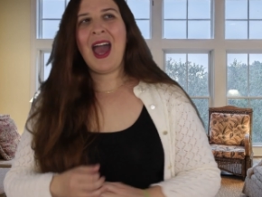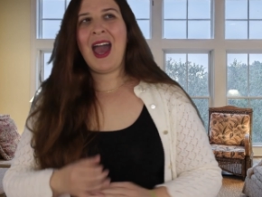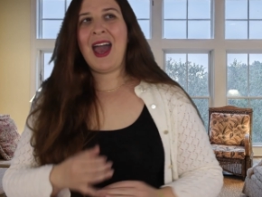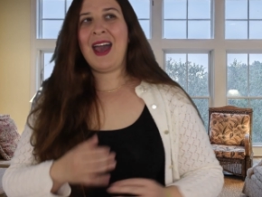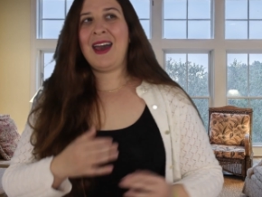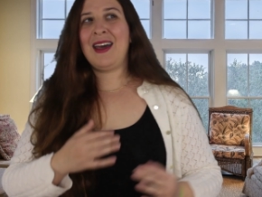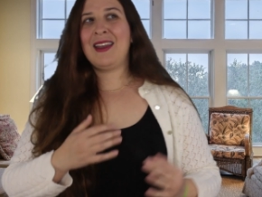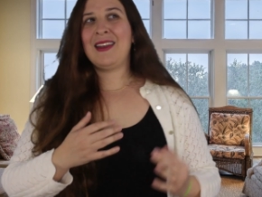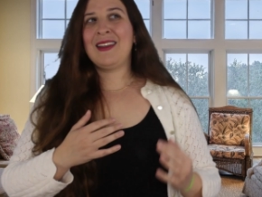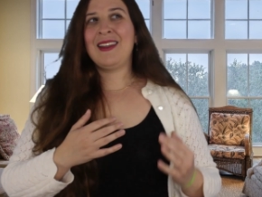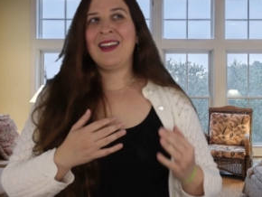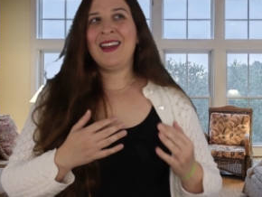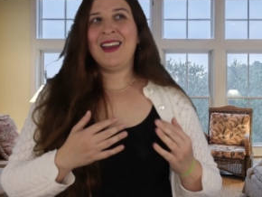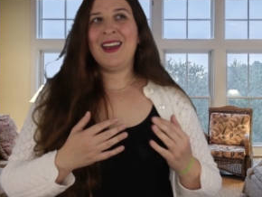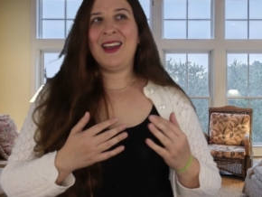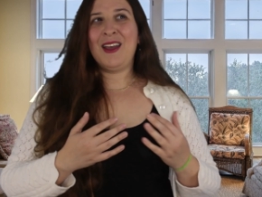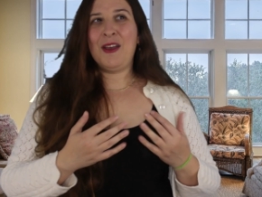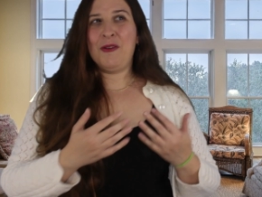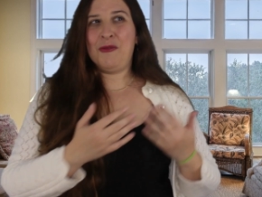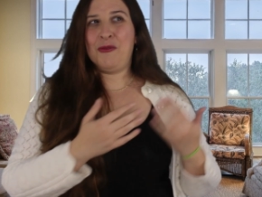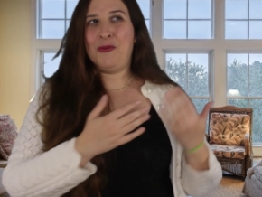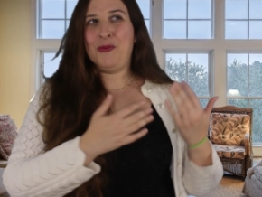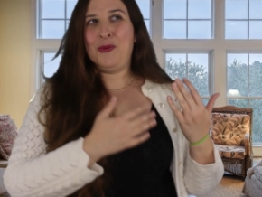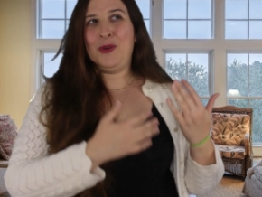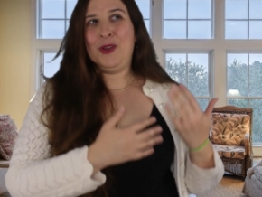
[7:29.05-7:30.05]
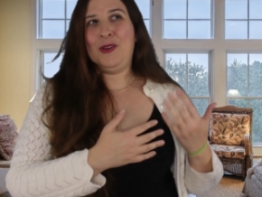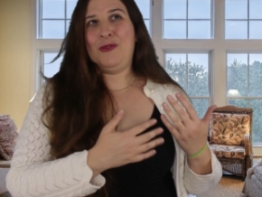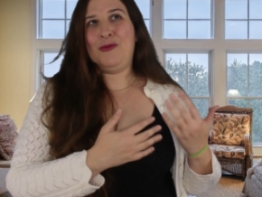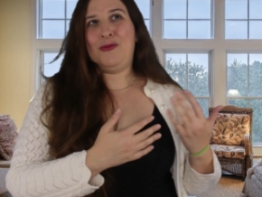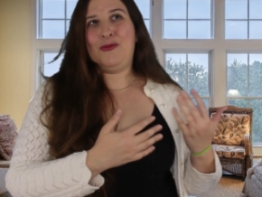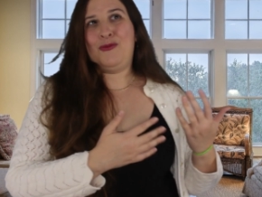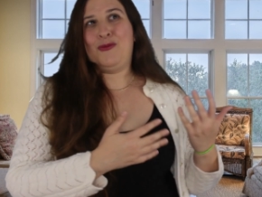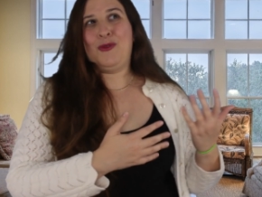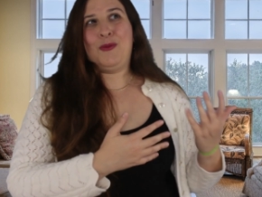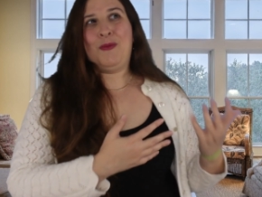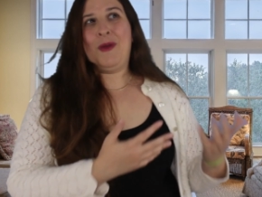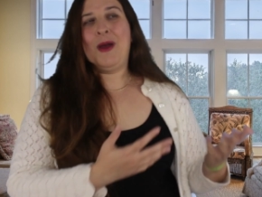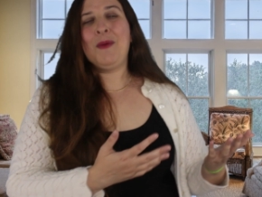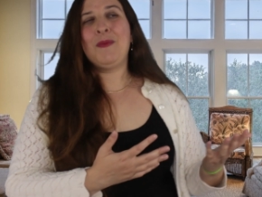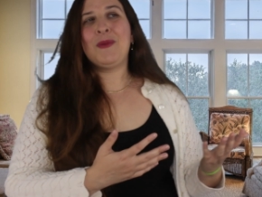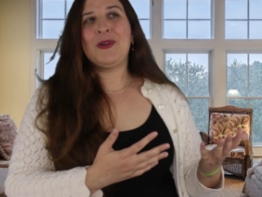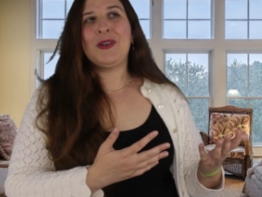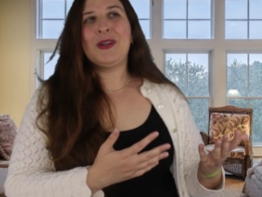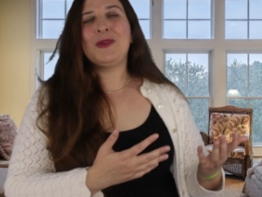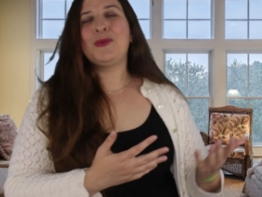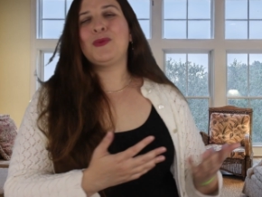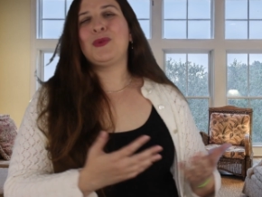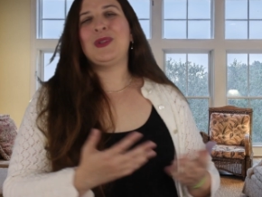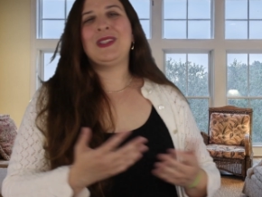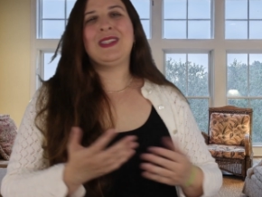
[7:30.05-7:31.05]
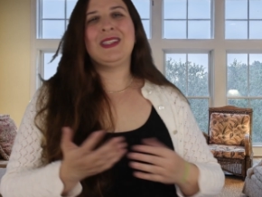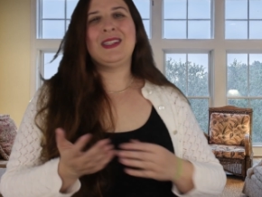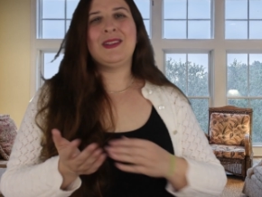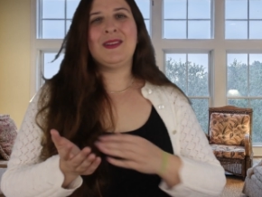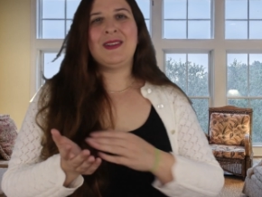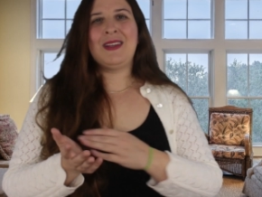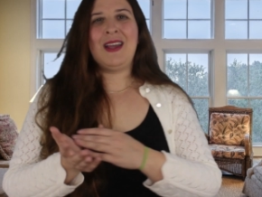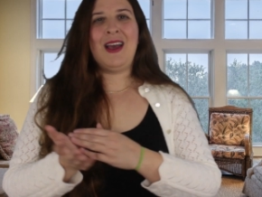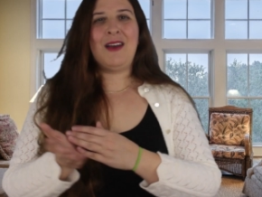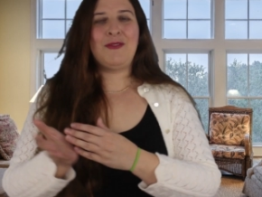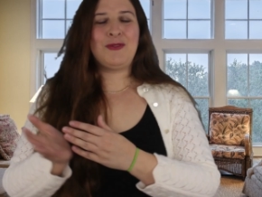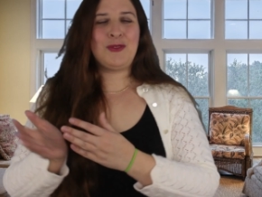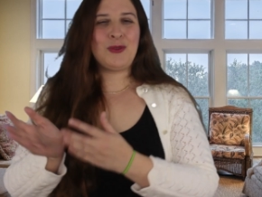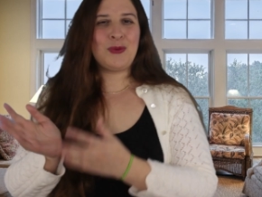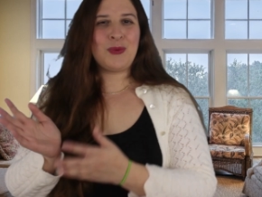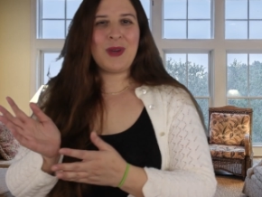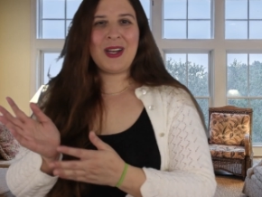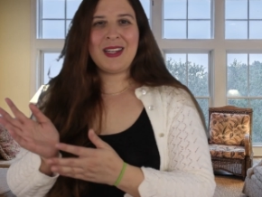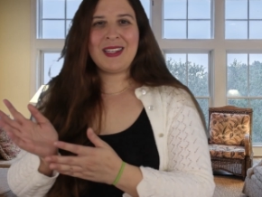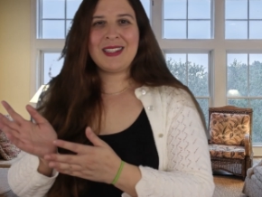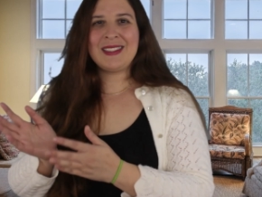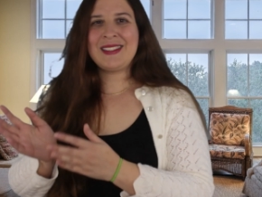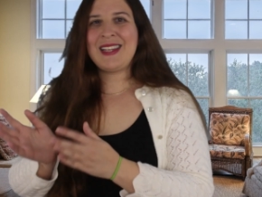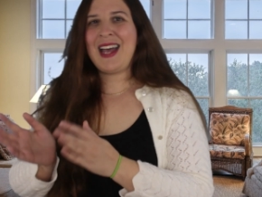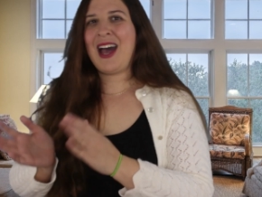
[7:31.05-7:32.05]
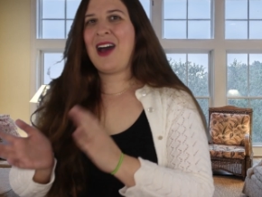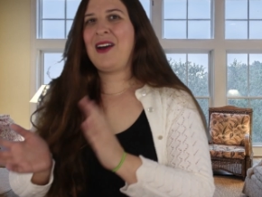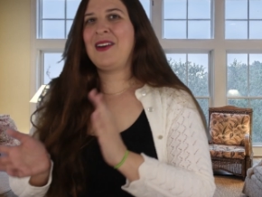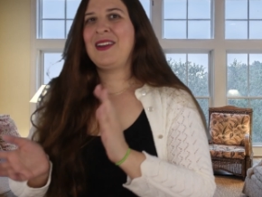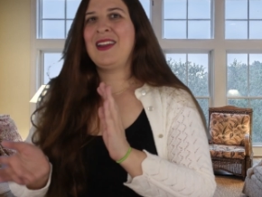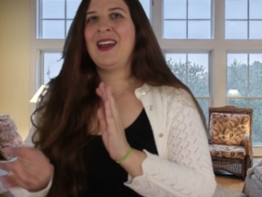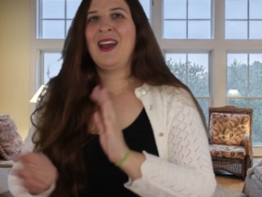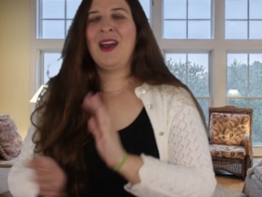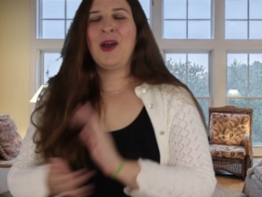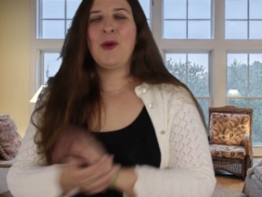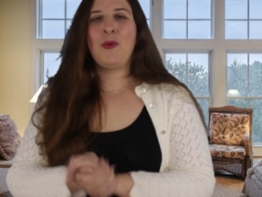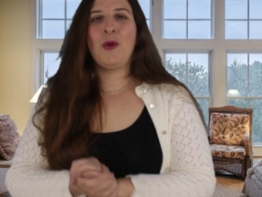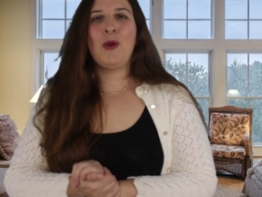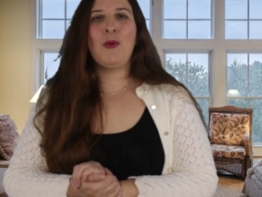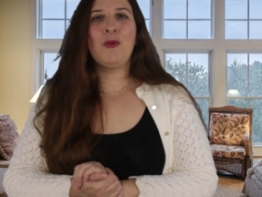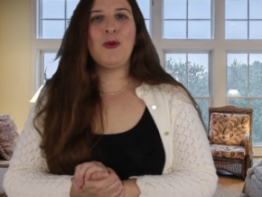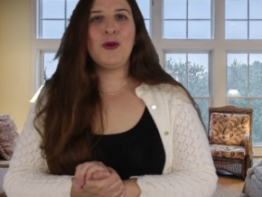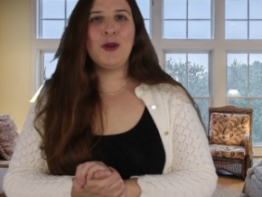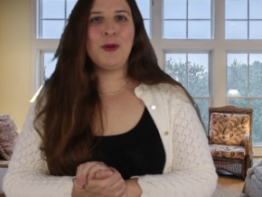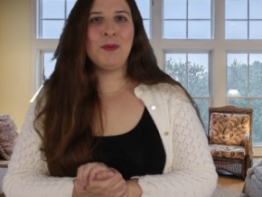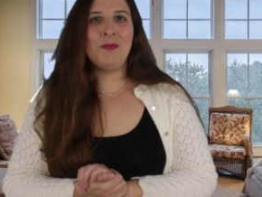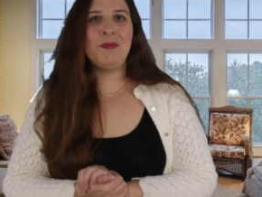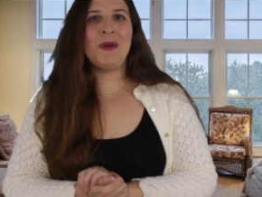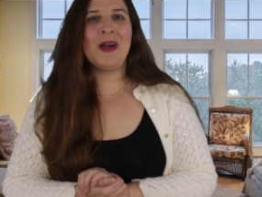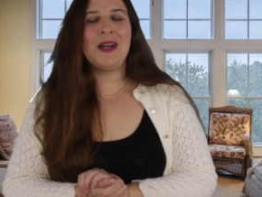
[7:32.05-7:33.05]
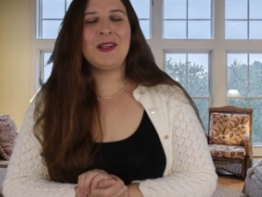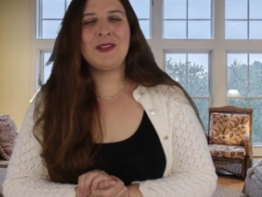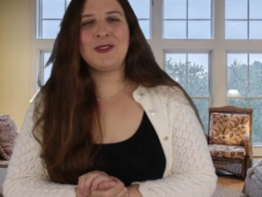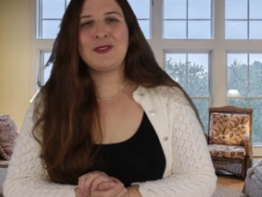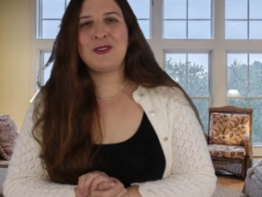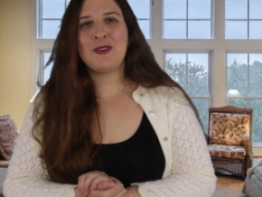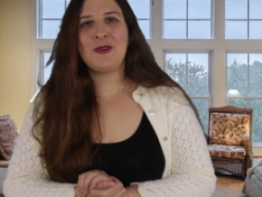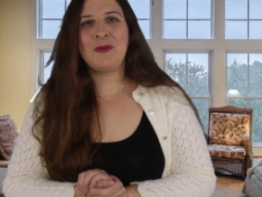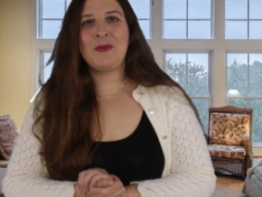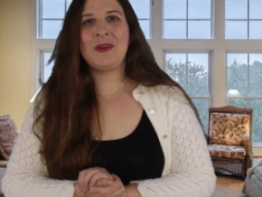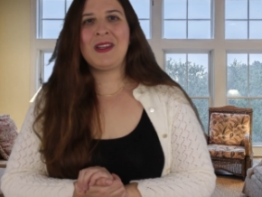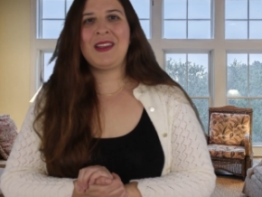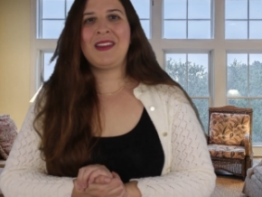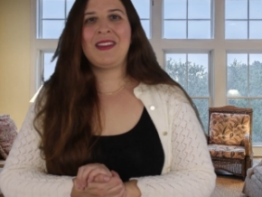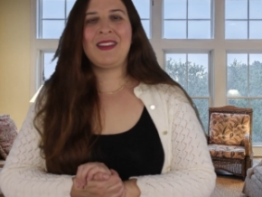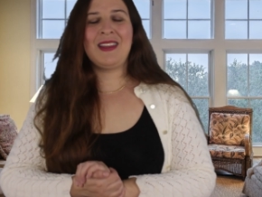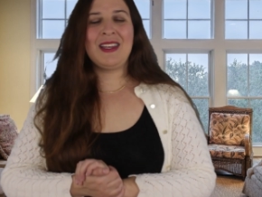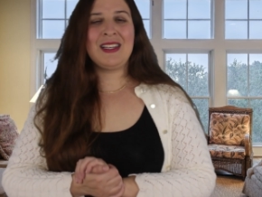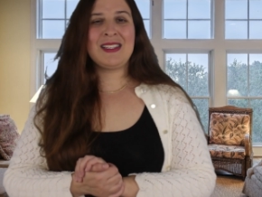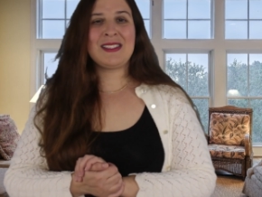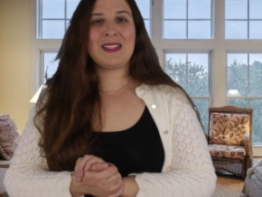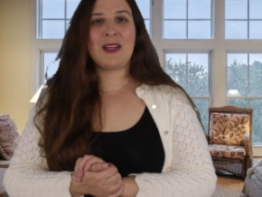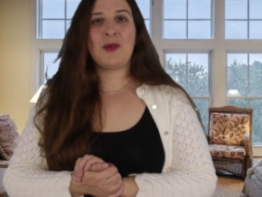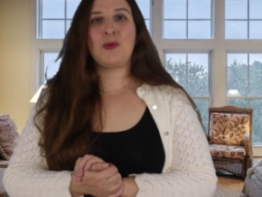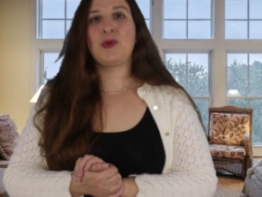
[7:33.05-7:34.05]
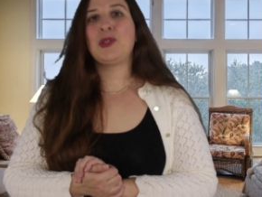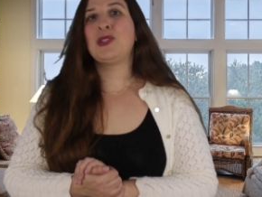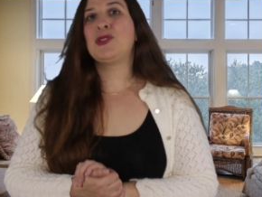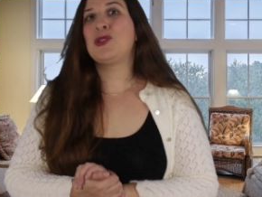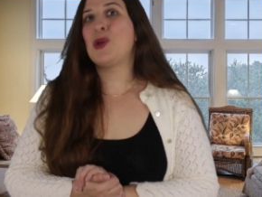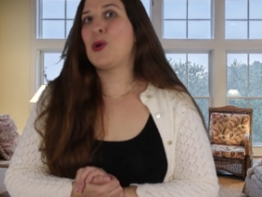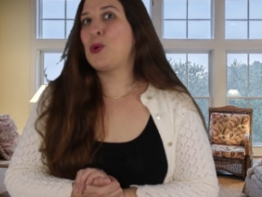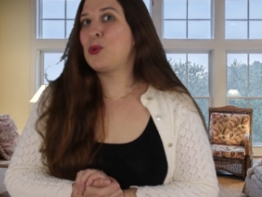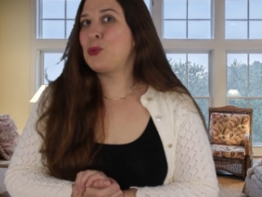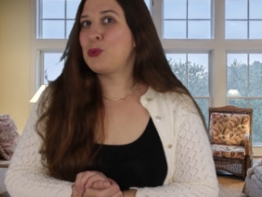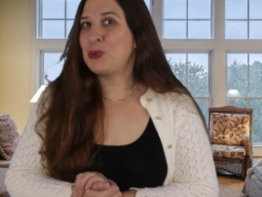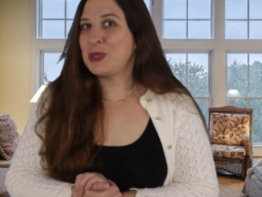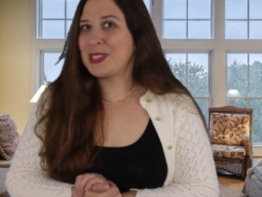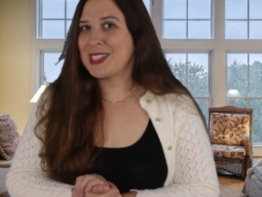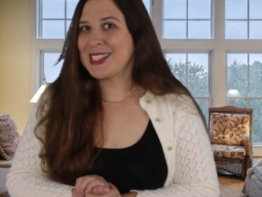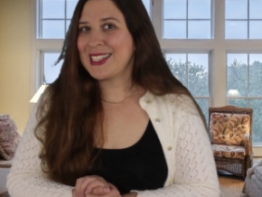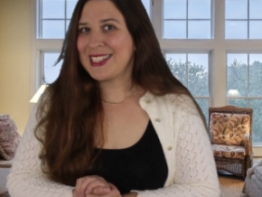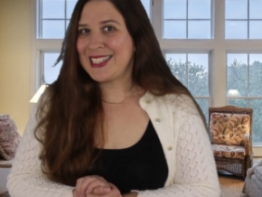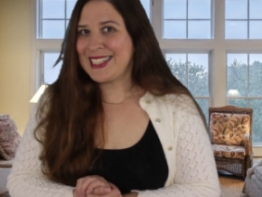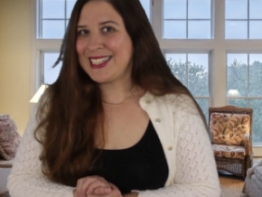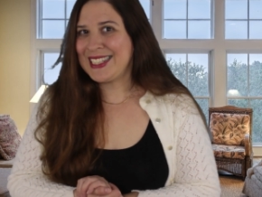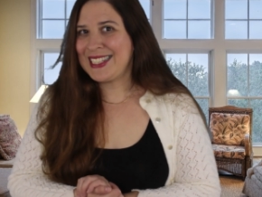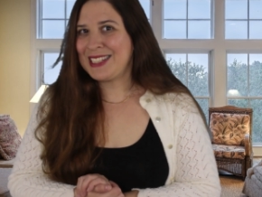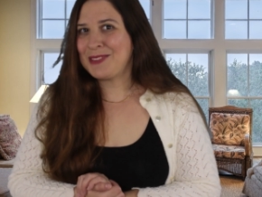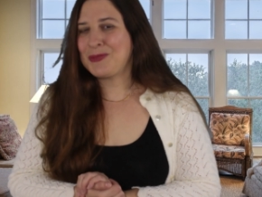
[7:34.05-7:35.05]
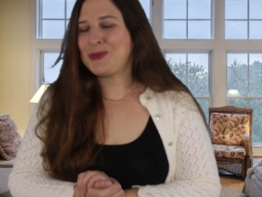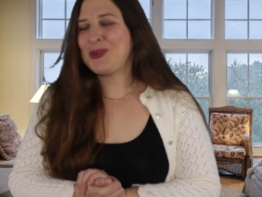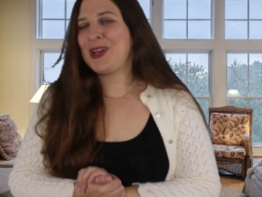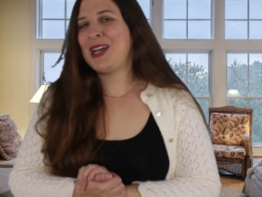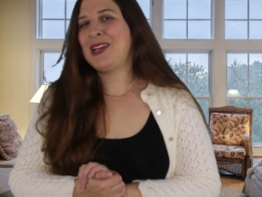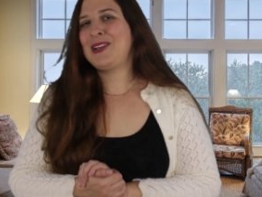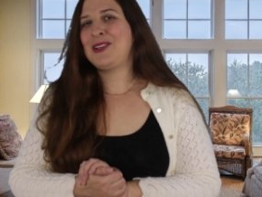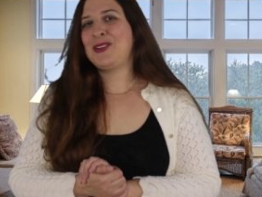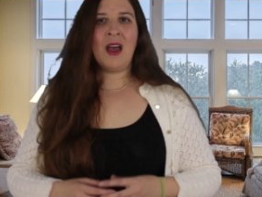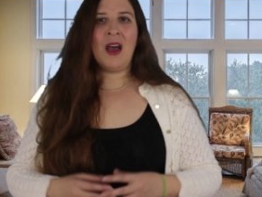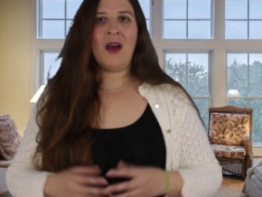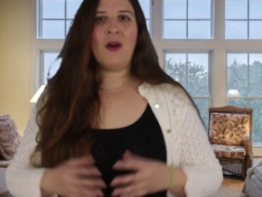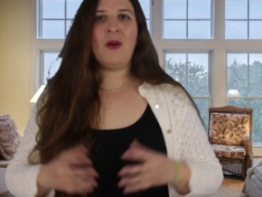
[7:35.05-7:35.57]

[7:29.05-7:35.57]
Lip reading: And if we've remembered, we didn't have to write it down, we wouldn't buy so many things that we don't really need, right?